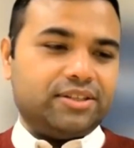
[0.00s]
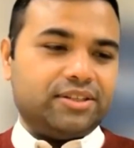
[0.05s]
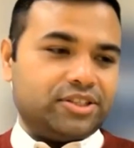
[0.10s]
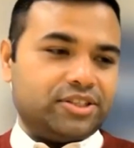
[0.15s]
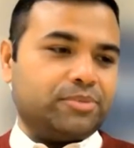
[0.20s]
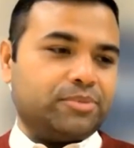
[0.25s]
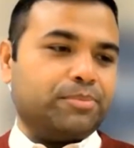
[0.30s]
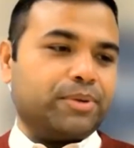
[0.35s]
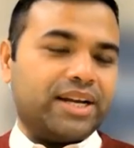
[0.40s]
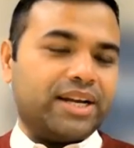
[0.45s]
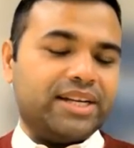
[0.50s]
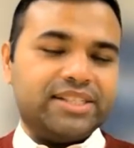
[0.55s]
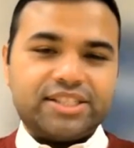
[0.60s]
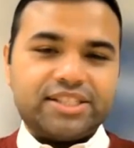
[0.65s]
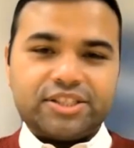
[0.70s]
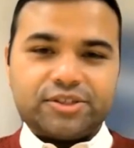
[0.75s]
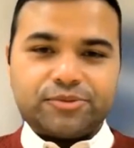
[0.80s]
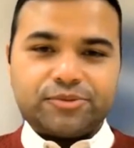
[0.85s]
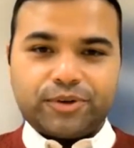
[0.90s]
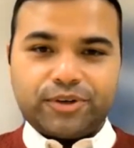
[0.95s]
the
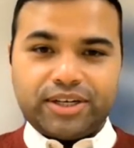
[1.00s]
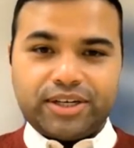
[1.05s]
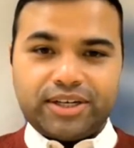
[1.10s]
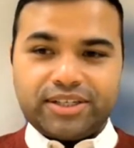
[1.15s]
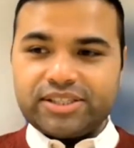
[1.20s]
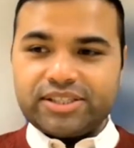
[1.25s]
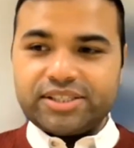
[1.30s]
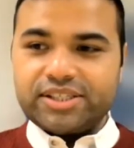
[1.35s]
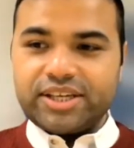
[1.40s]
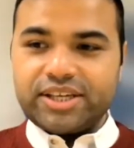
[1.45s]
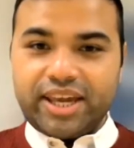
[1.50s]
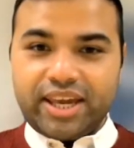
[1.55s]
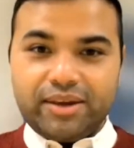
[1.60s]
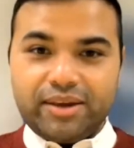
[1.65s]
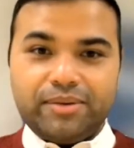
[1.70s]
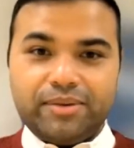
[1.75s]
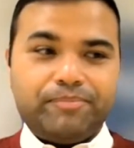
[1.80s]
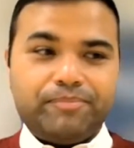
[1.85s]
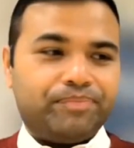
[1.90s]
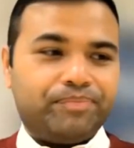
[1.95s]
surprises for us
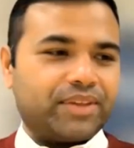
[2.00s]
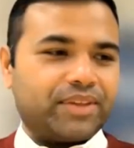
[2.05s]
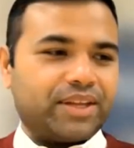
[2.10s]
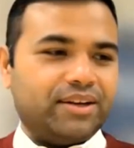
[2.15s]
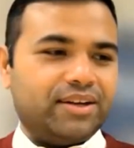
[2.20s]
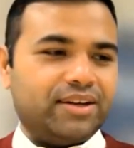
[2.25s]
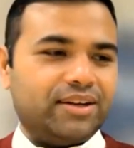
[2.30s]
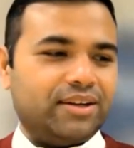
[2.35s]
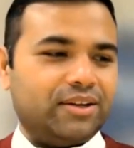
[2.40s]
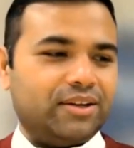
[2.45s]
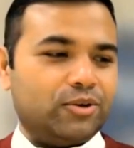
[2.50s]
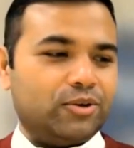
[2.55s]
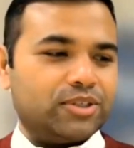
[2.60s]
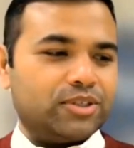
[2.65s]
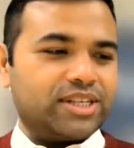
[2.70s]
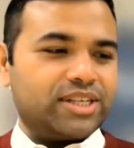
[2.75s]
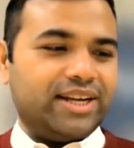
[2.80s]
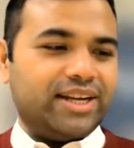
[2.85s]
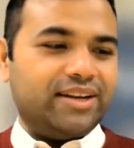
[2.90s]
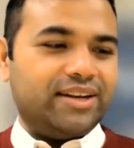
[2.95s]
came
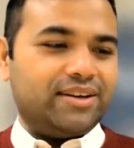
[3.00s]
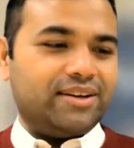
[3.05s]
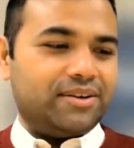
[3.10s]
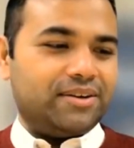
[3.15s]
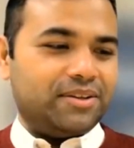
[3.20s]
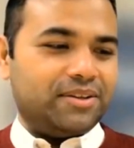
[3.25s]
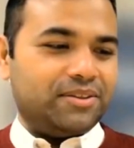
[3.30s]
alongside